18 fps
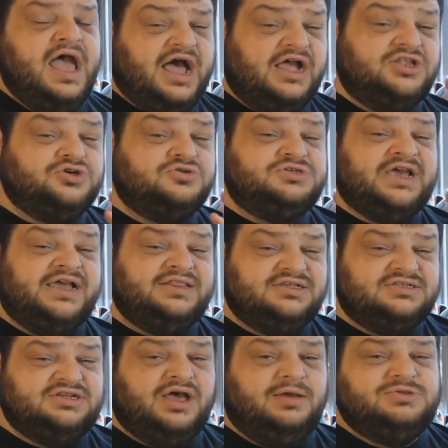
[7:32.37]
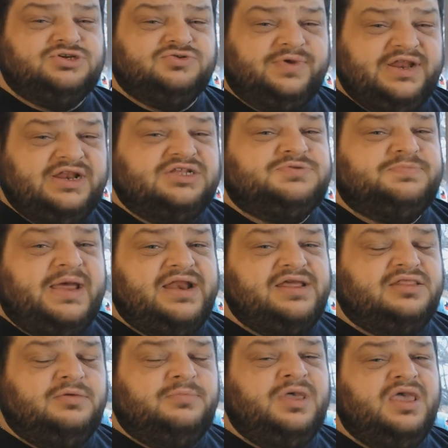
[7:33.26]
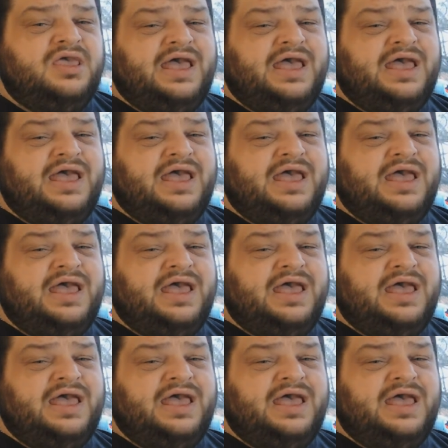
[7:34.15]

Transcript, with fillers: I do take the time to read as many of them